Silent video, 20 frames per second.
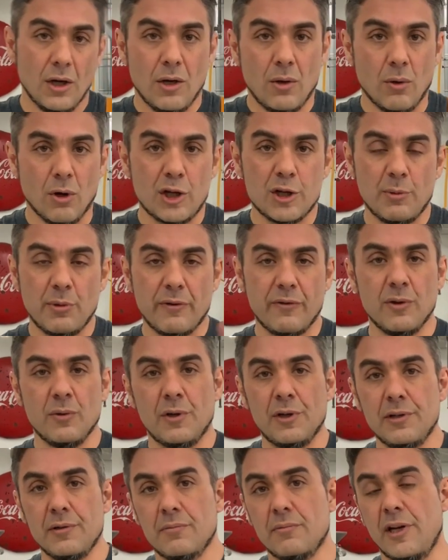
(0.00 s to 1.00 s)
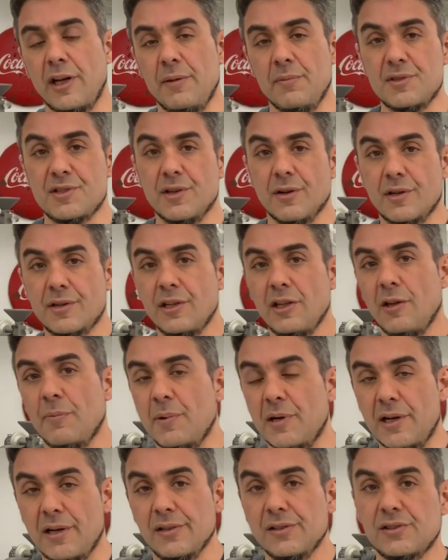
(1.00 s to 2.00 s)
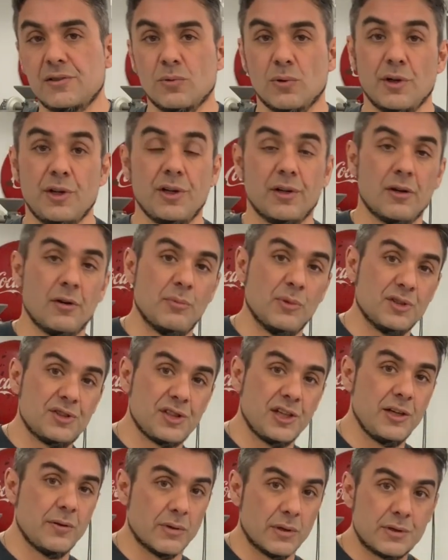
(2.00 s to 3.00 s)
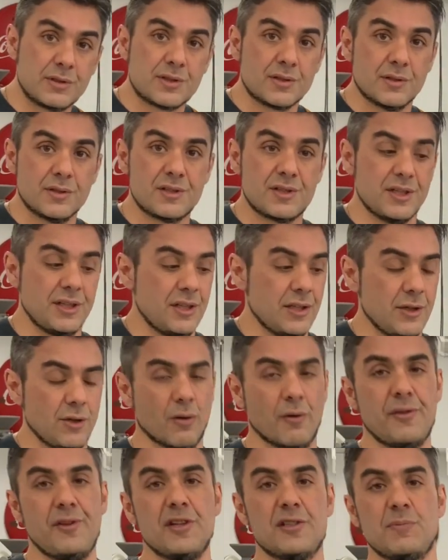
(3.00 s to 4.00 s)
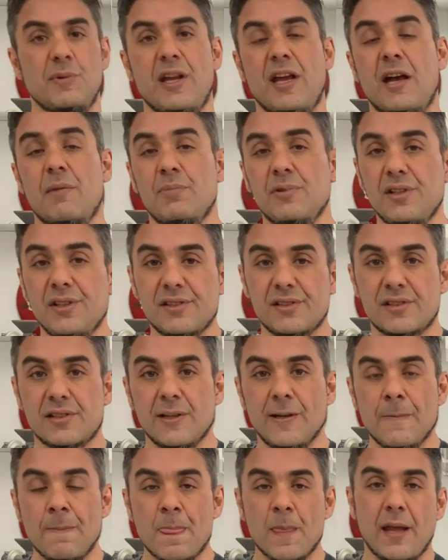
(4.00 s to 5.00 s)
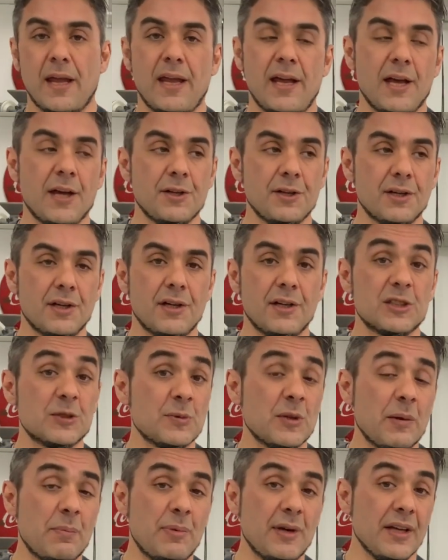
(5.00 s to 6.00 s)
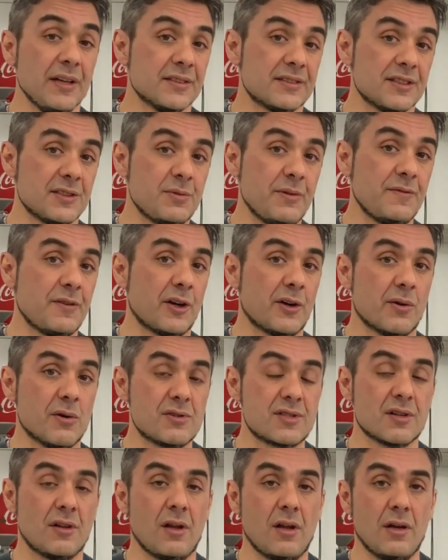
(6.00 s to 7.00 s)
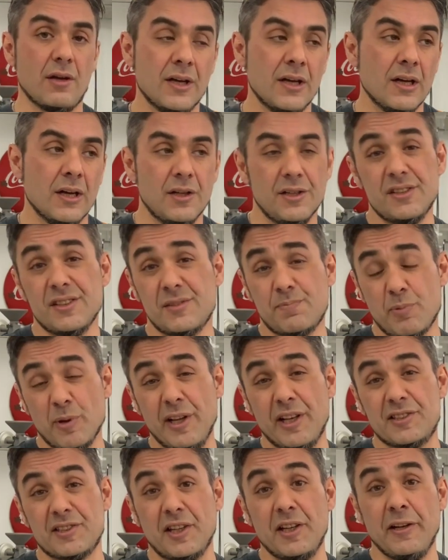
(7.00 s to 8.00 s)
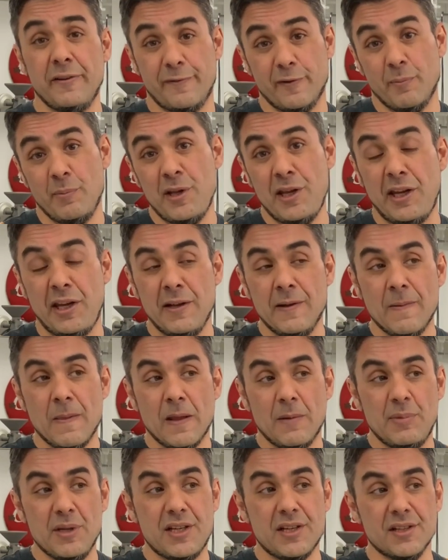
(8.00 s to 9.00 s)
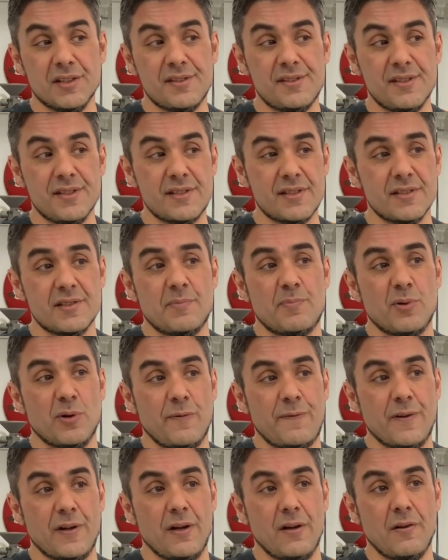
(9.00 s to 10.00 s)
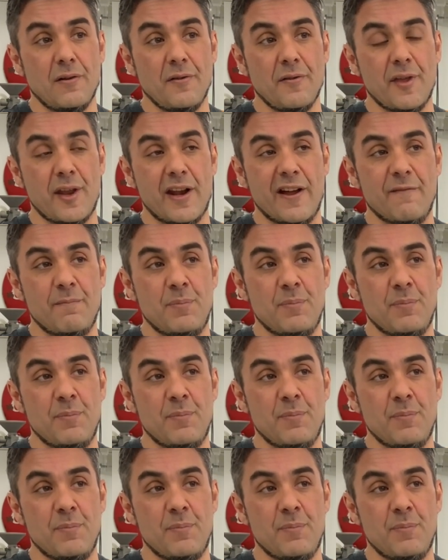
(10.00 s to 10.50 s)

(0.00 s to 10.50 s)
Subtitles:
Welcome everyone. My name is Derek De La Paz. We're here at Mill City Roasters in Northeast Minneapolis, and it's been a bit since we've done a roast along. This is pretty exciting for me because this is a profile that